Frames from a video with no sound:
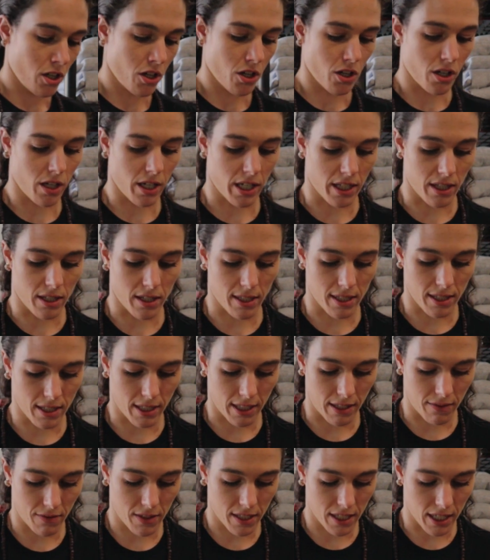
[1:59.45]
You're gonna get the
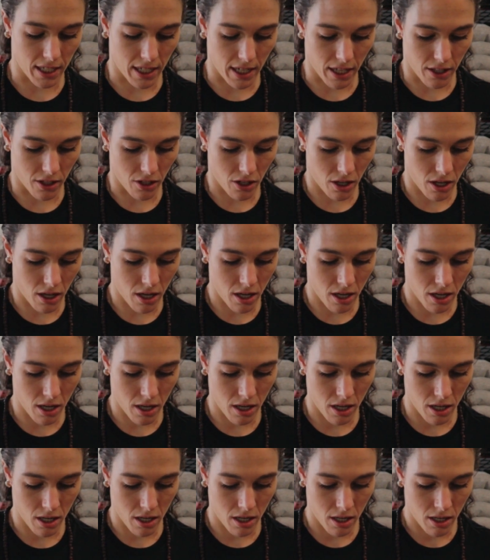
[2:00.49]
sleeves together.
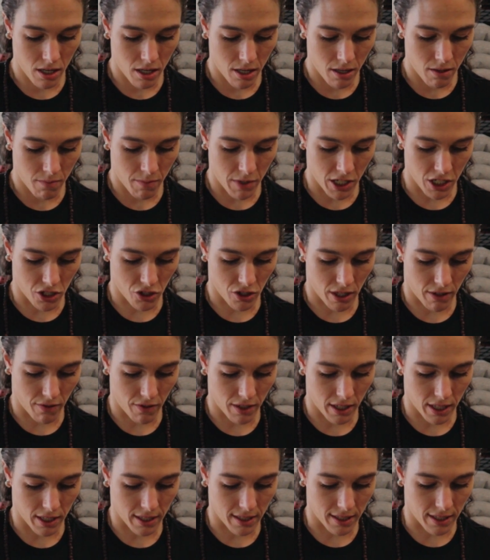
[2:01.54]
Make sure
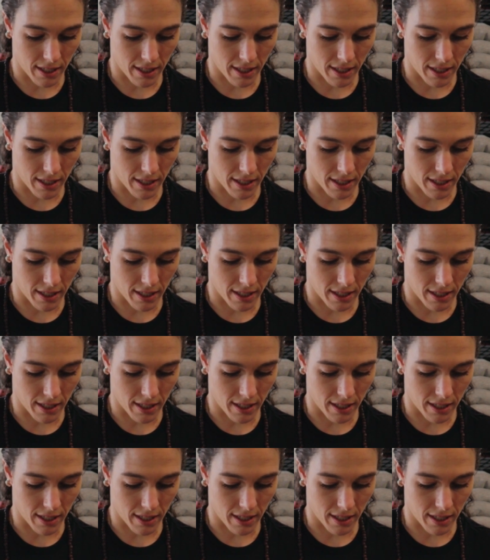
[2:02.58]
everything's